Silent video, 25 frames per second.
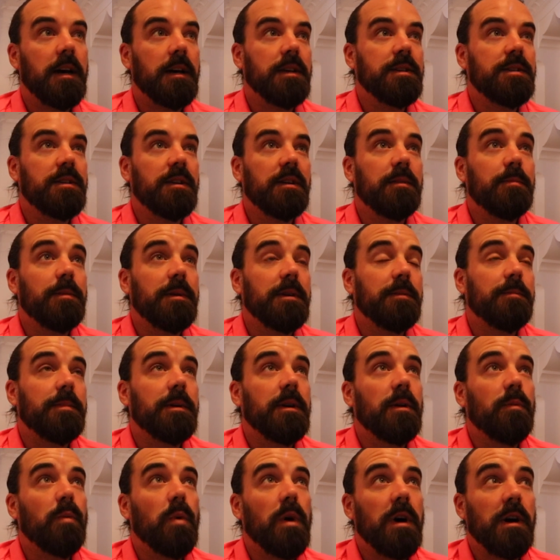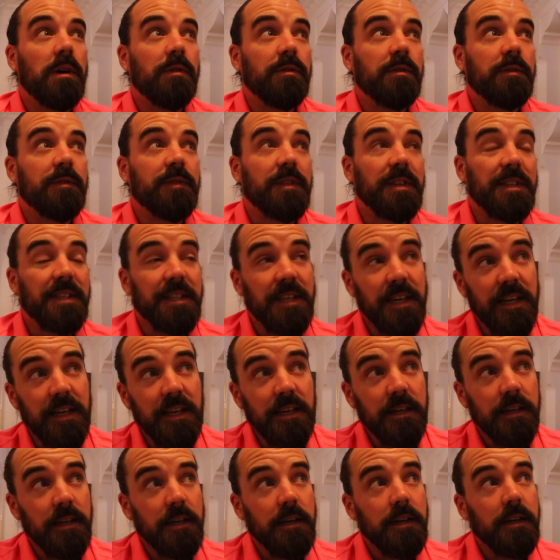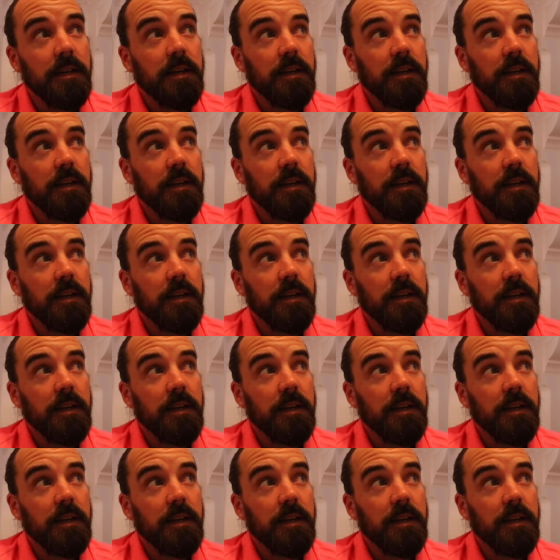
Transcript: So you could be a bit wild off the tee.